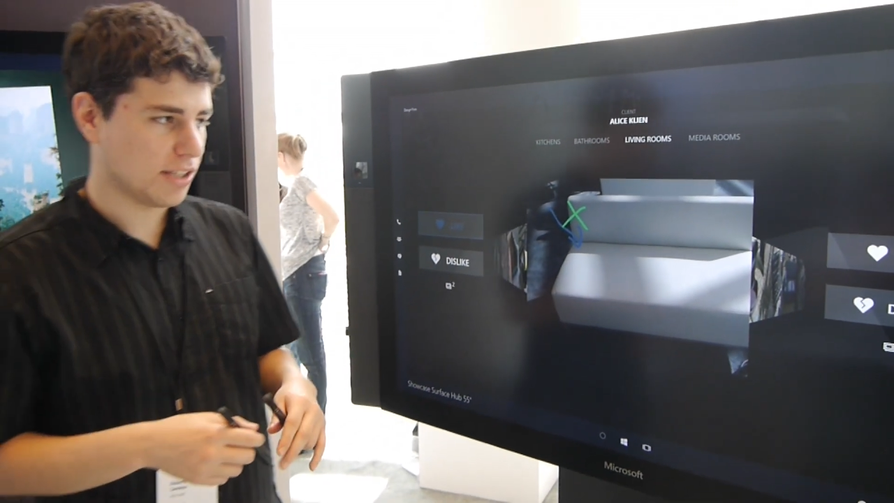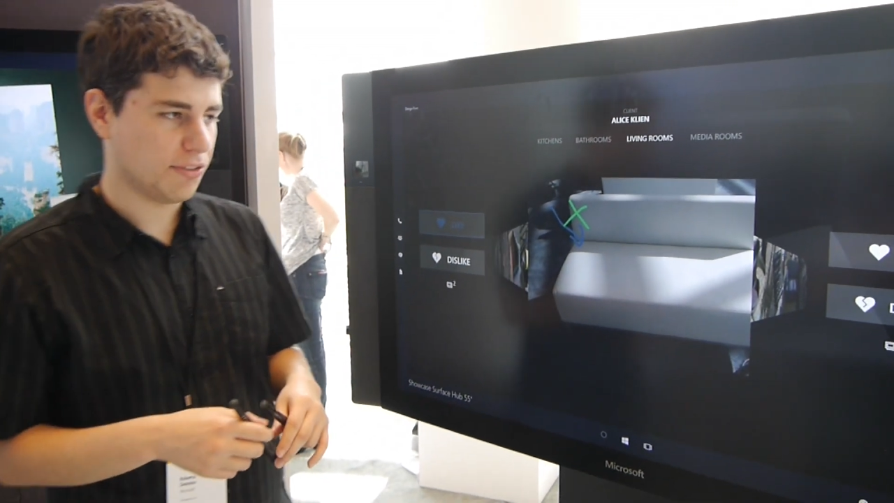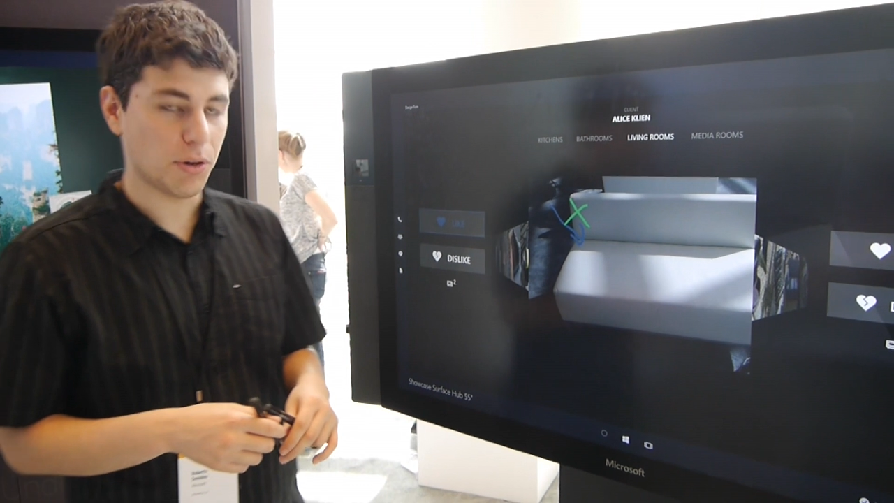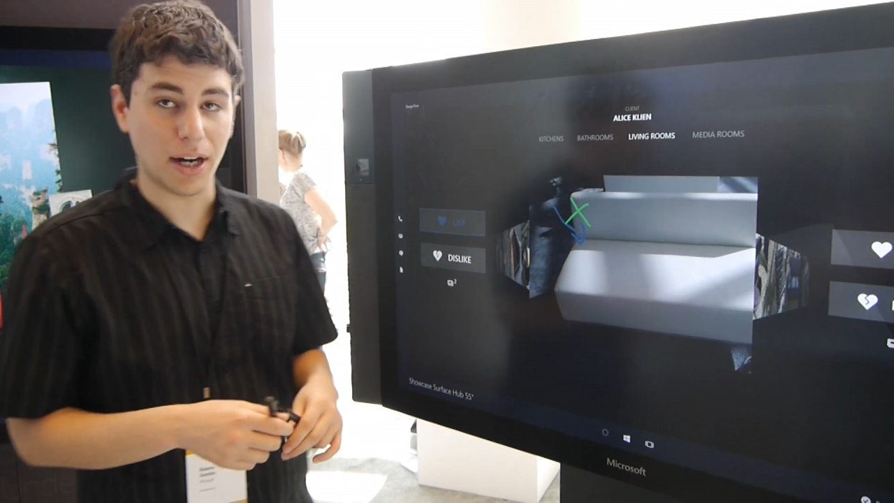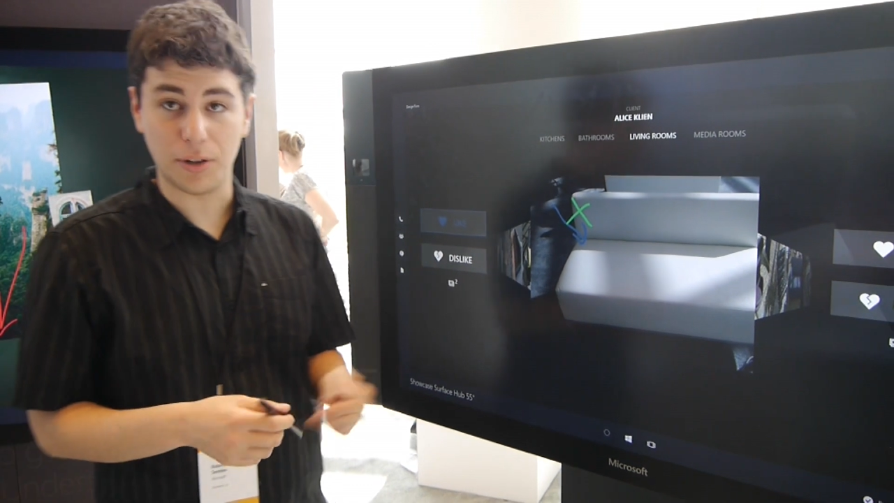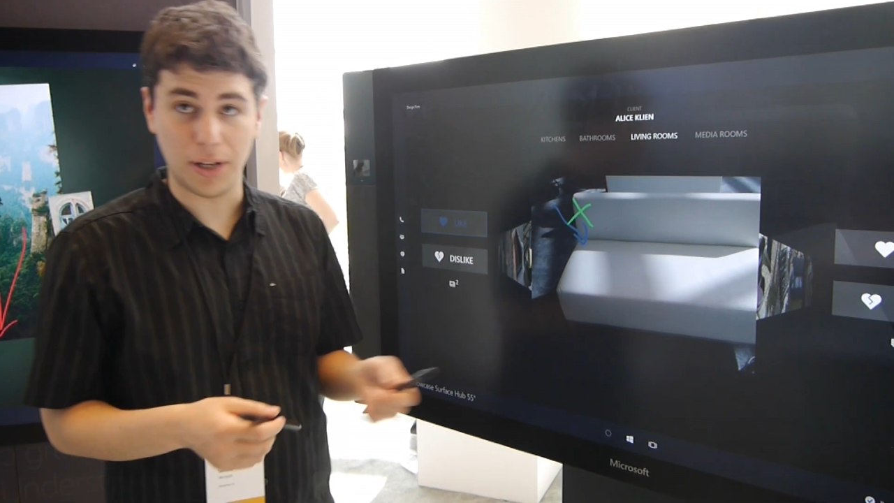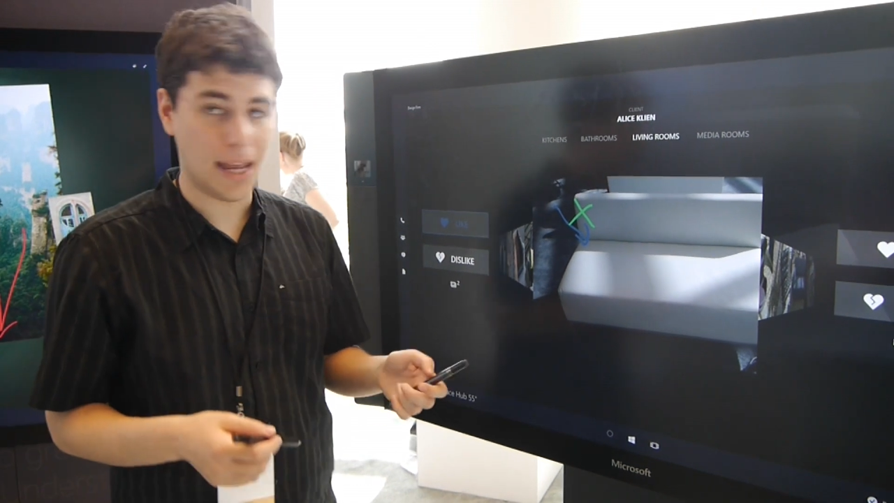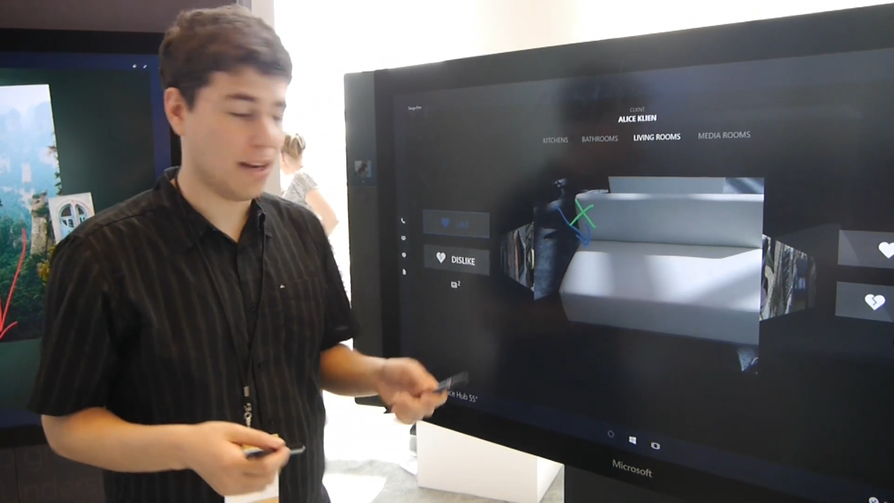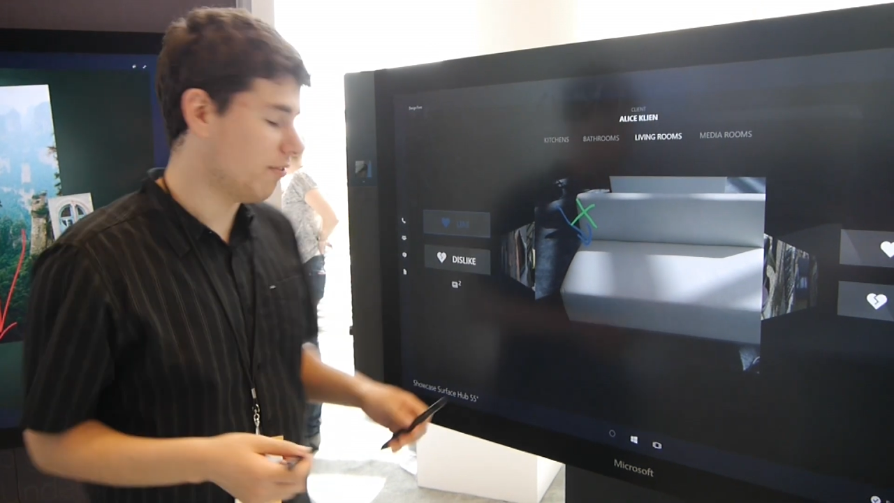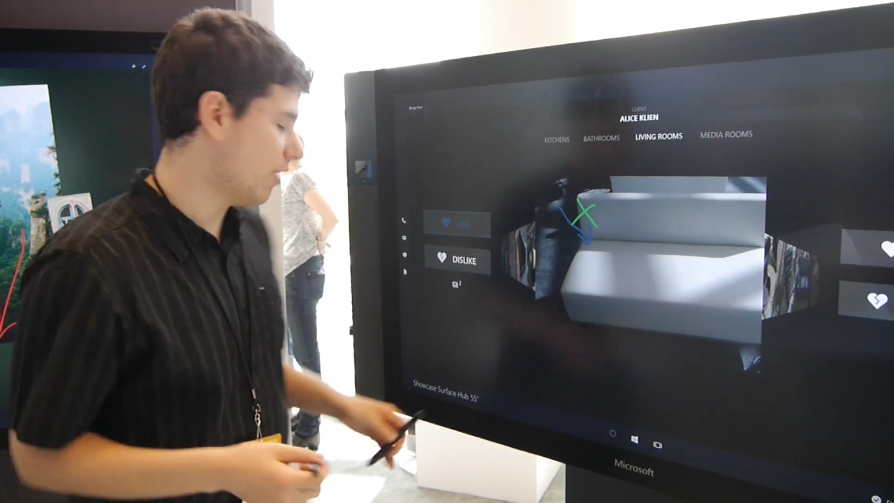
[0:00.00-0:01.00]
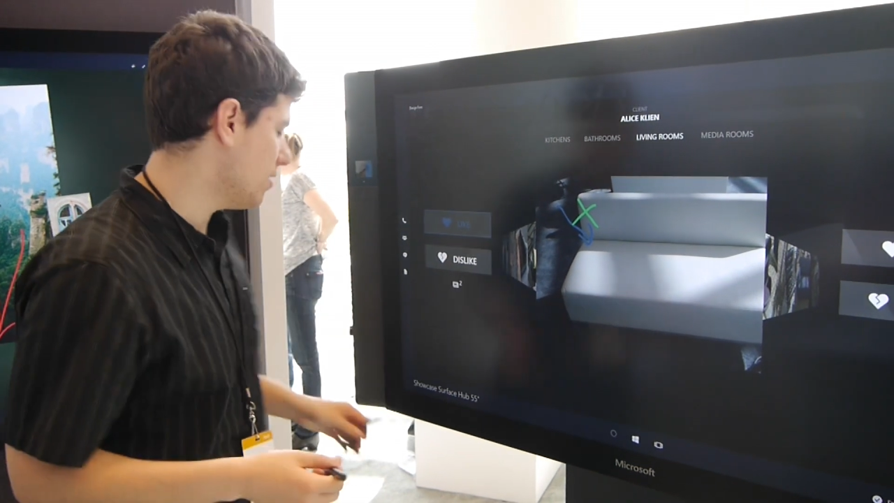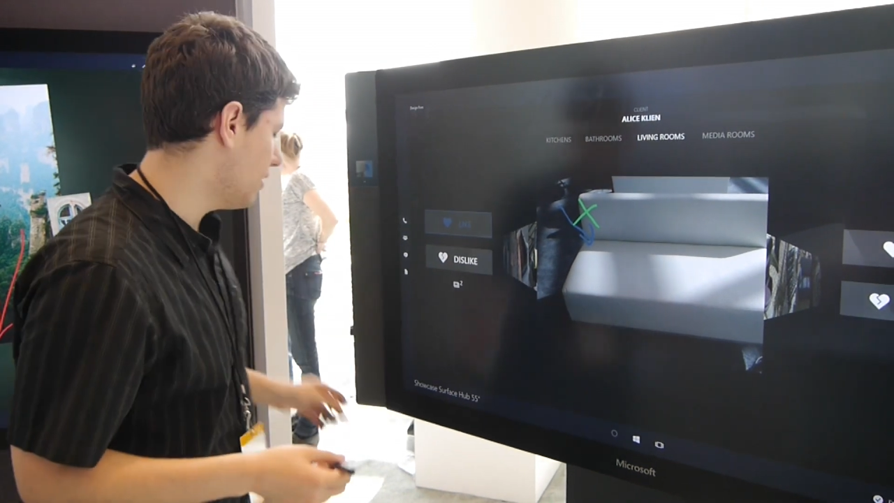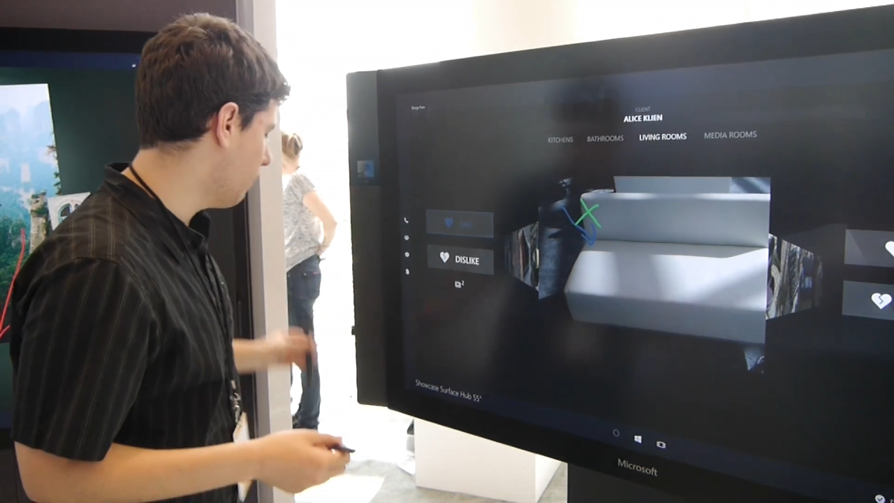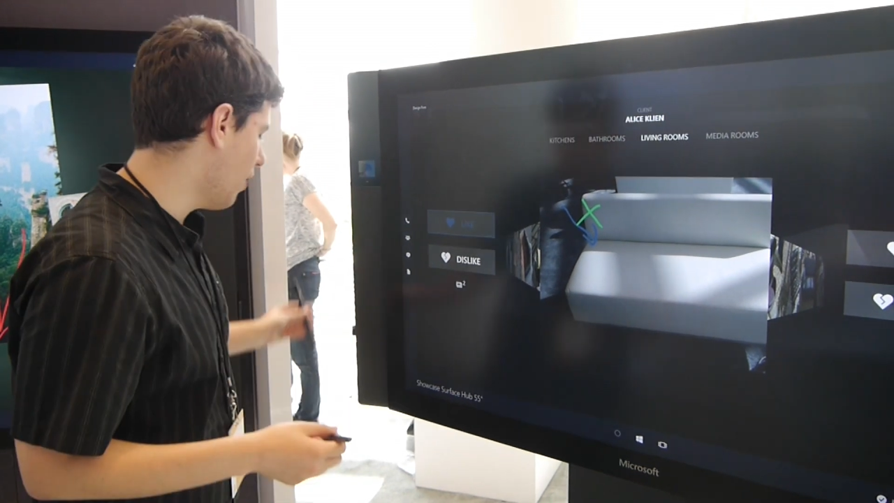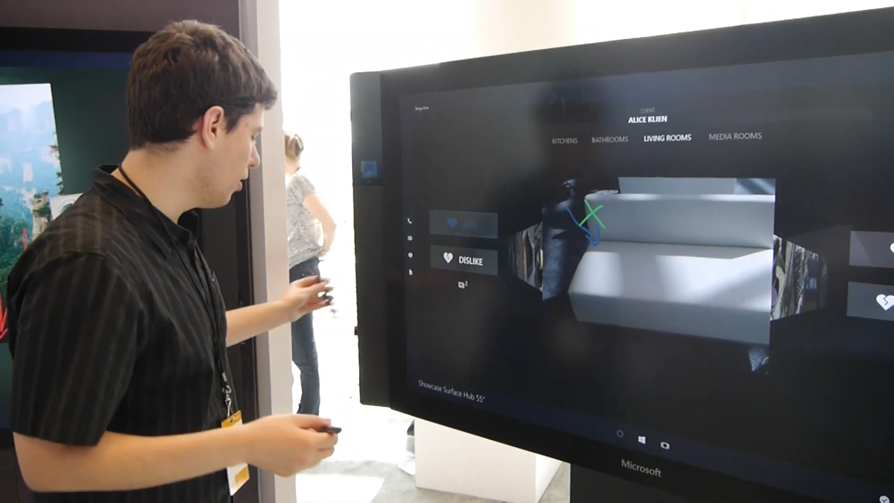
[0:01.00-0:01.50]
if you are creative as a
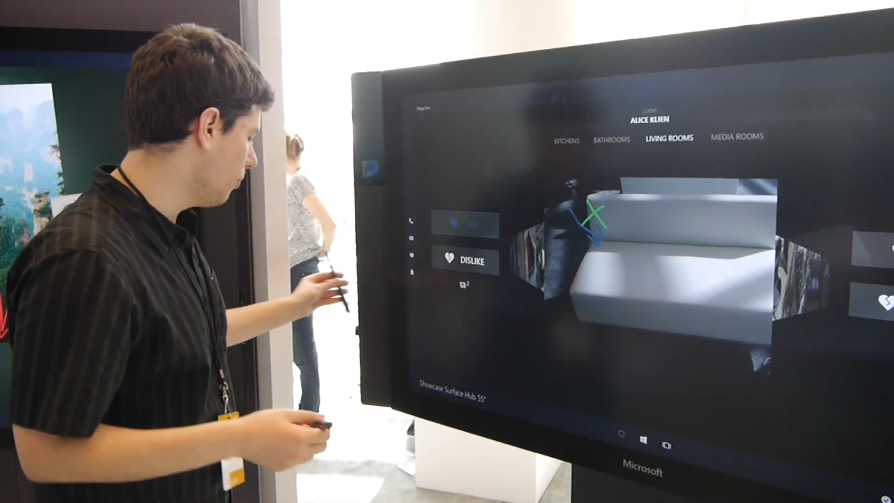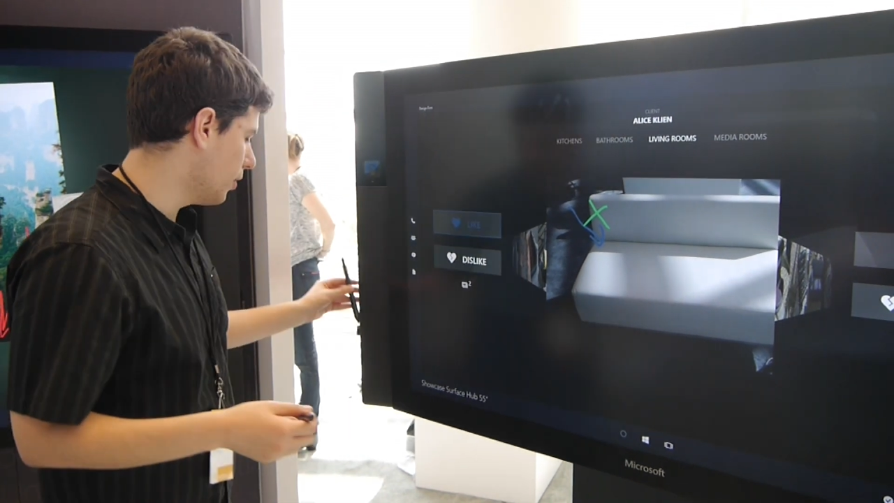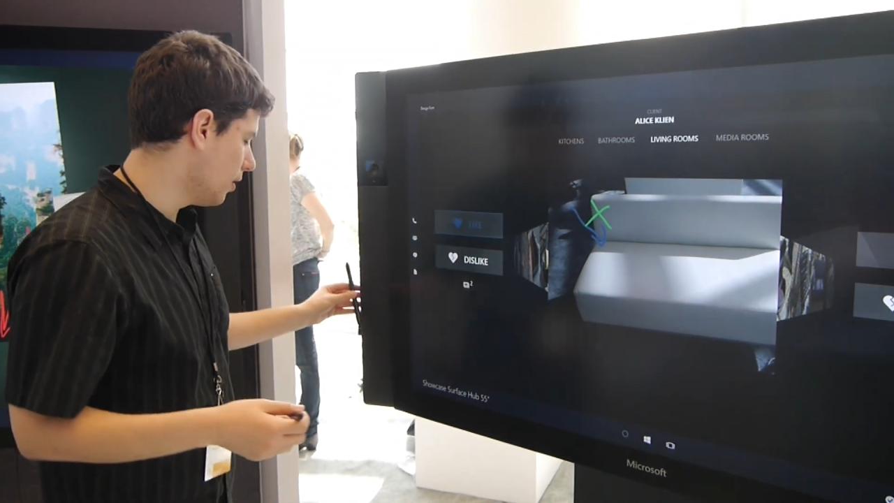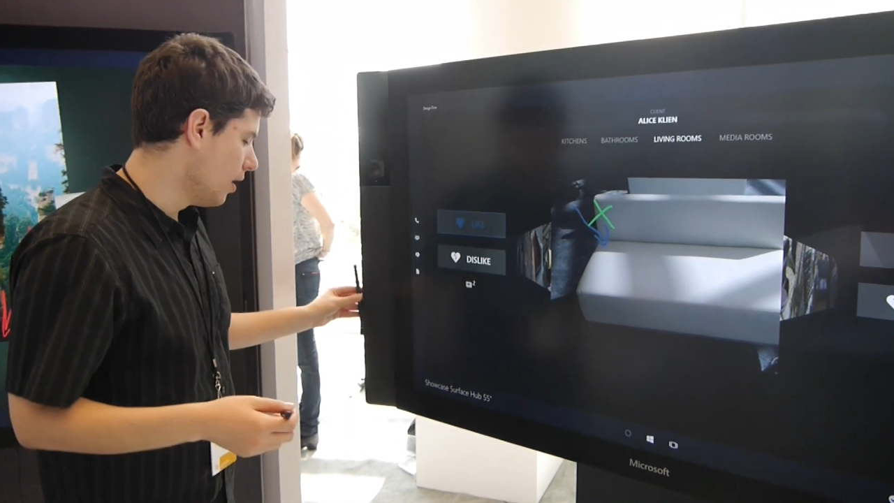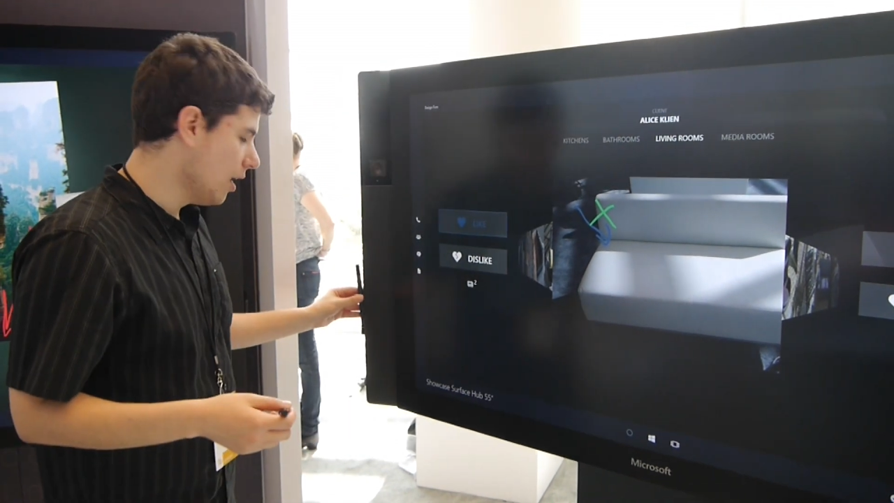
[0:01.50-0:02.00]
developer,